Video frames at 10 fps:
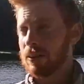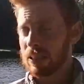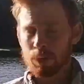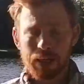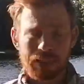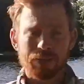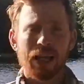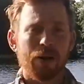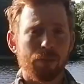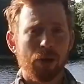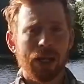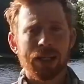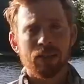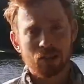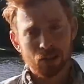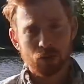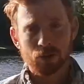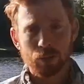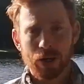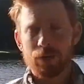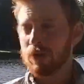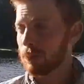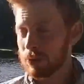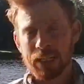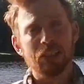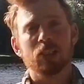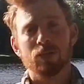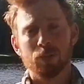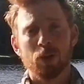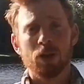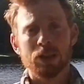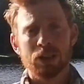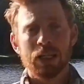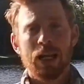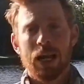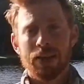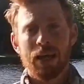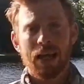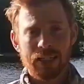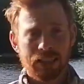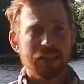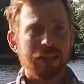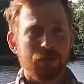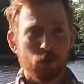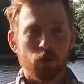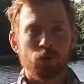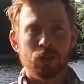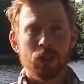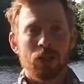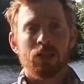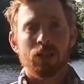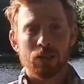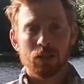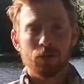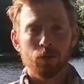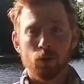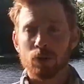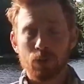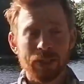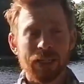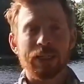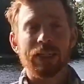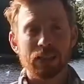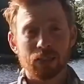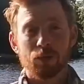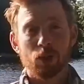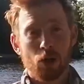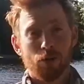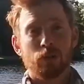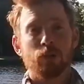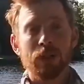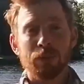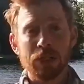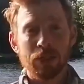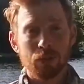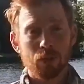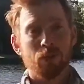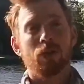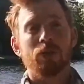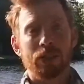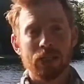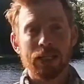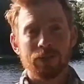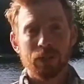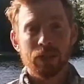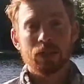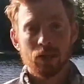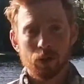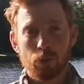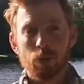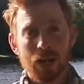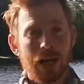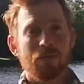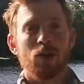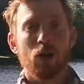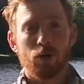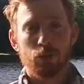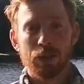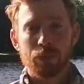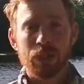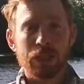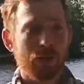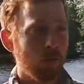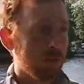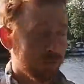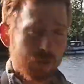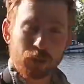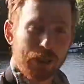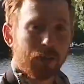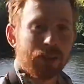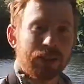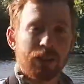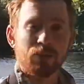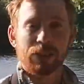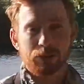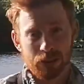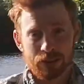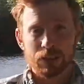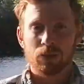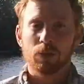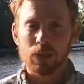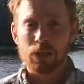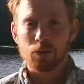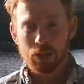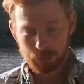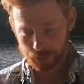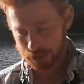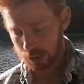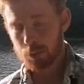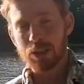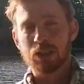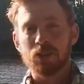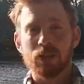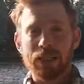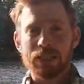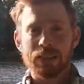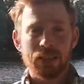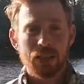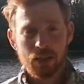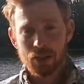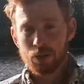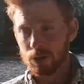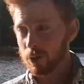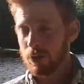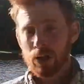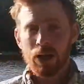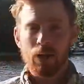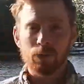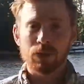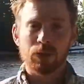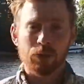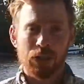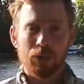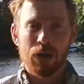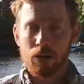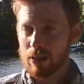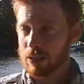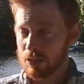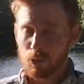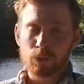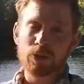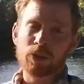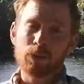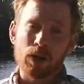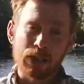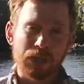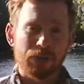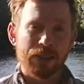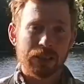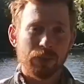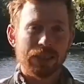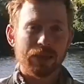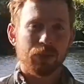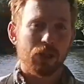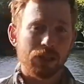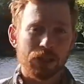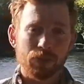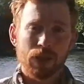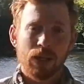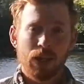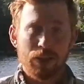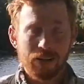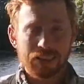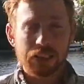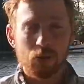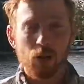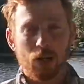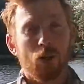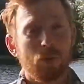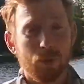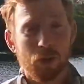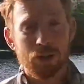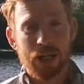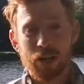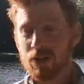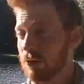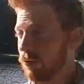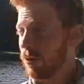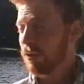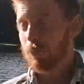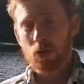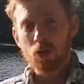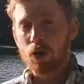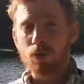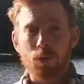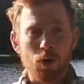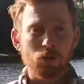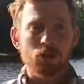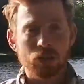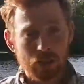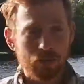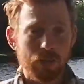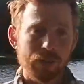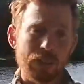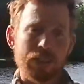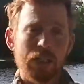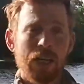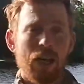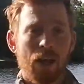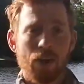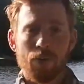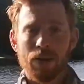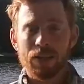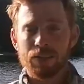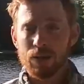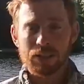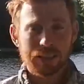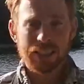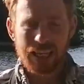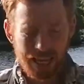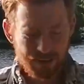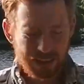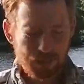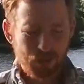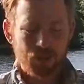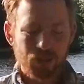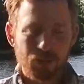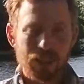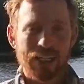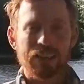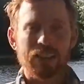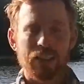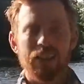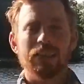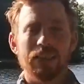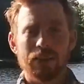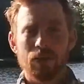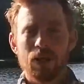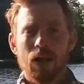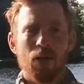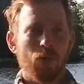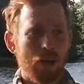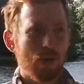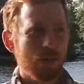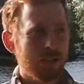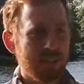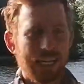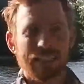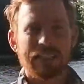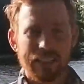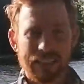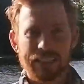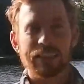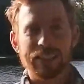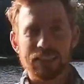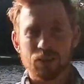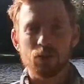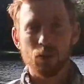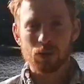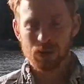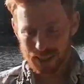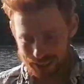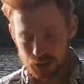did a massive campaign to sort of campaign for the protection of the birds, and that actually formed the beginnings of the RSPB that we all know today. So we wouldn't have the RSPB if it wasn't for Great Crested Grebes and these incredibly inspirational ladies who helped to bring it about and stopped the demise of these amazing birds. And they're actually quite a common bird now. You can find them in a lot of our ponds and rivers, and they, as I say, they have these most ornate colours. And one of the most fantastic things they do, or one of the